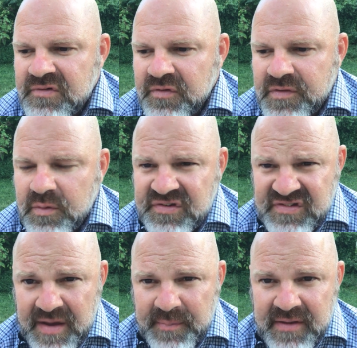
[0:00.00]
So if you want
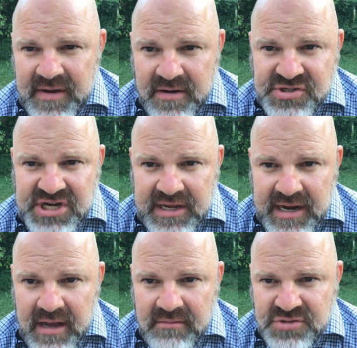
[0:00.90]
to stop by there and check
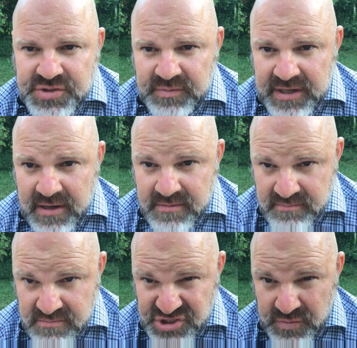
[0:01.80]
it out, Jim Laird,
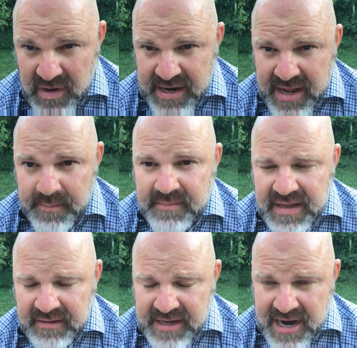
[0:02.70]

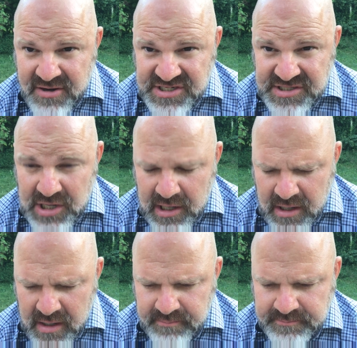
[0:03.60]

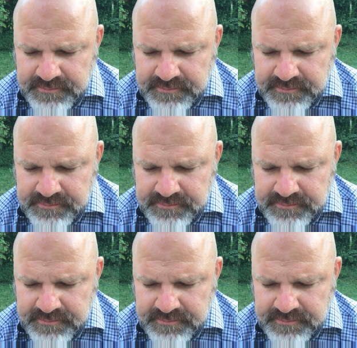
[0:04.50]
GYMLAIRD.com.